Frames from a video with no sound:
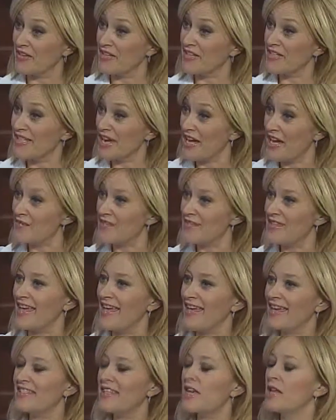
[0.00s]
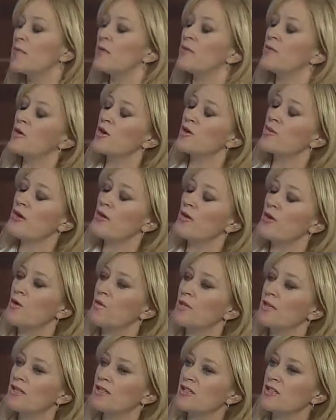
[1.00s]
a good job at that. Tell me more about
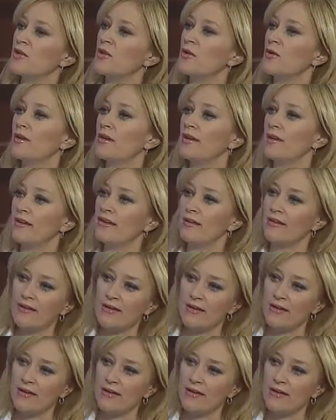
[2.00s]
Homeland Security and